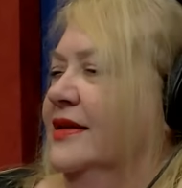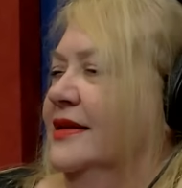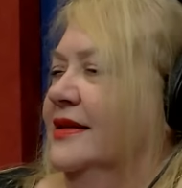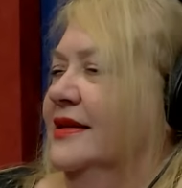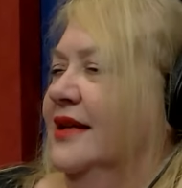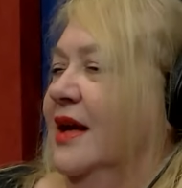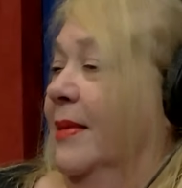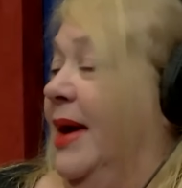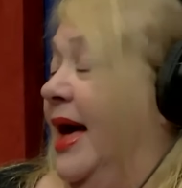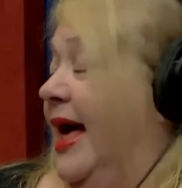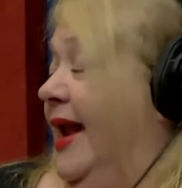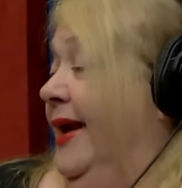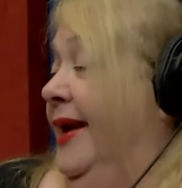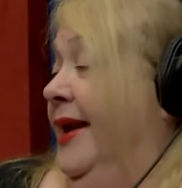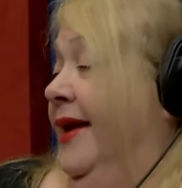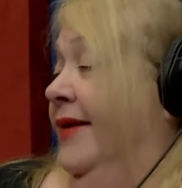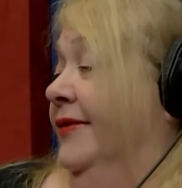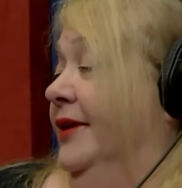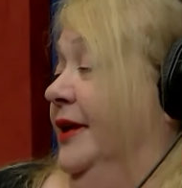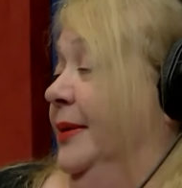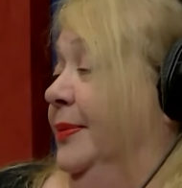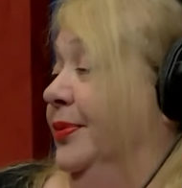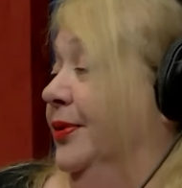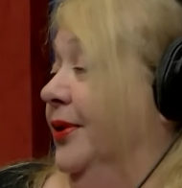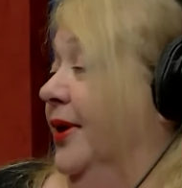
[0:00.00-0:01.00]
Right. So I didn't have
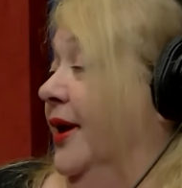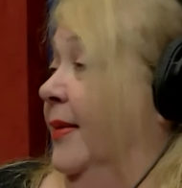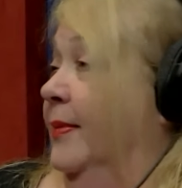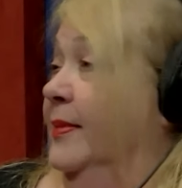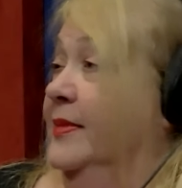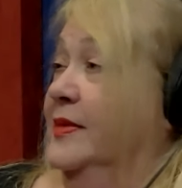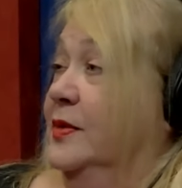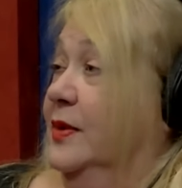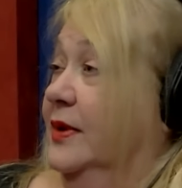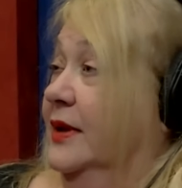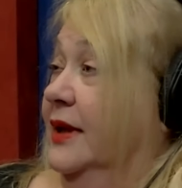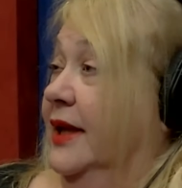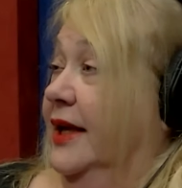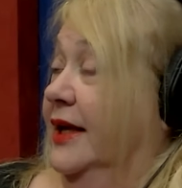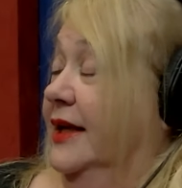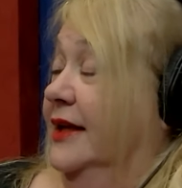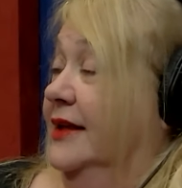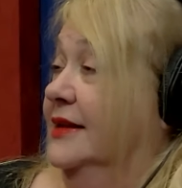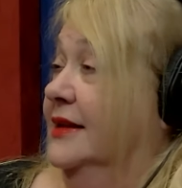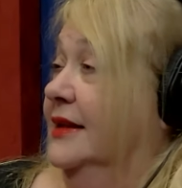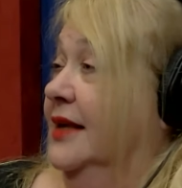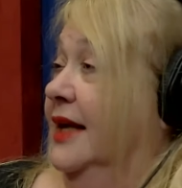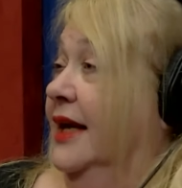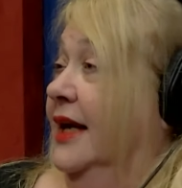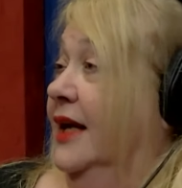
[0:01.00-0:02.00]
any problems with Lady
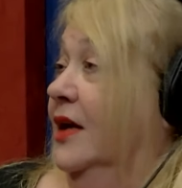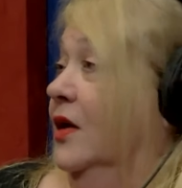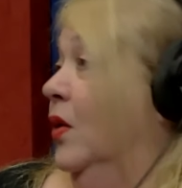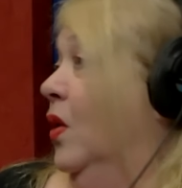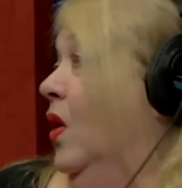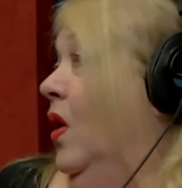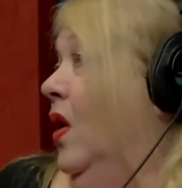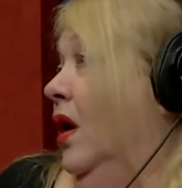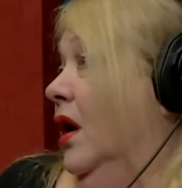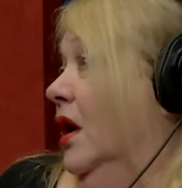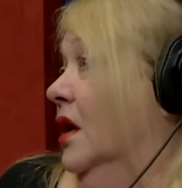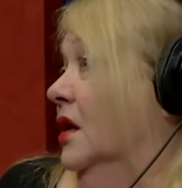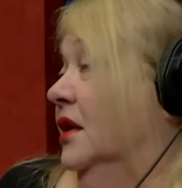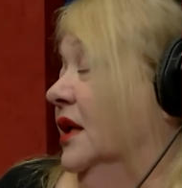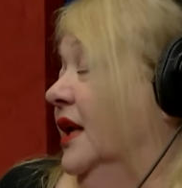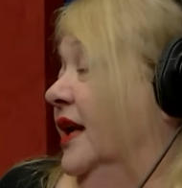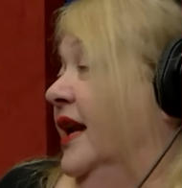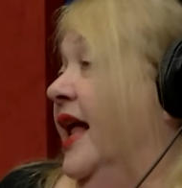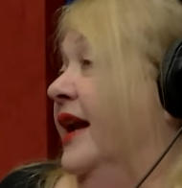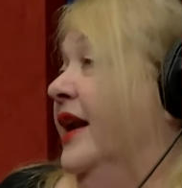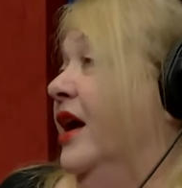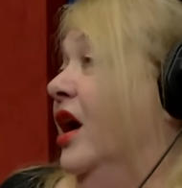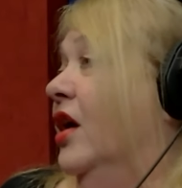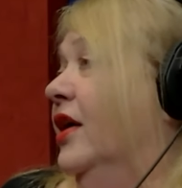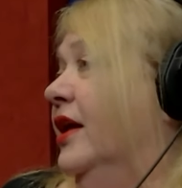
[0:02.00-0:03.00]
Snake, or and
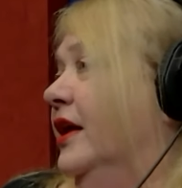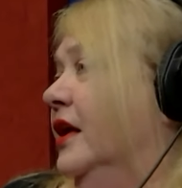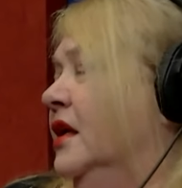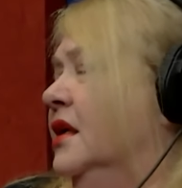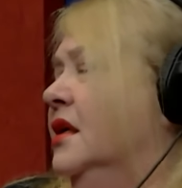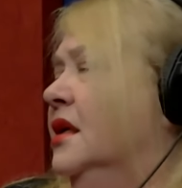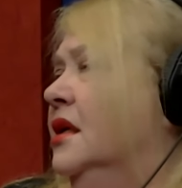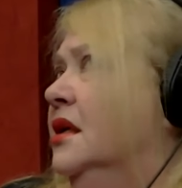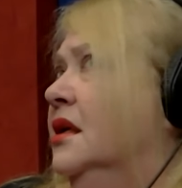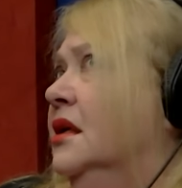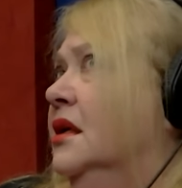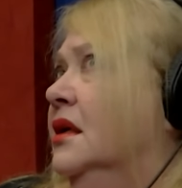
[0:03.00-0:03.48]
I'd already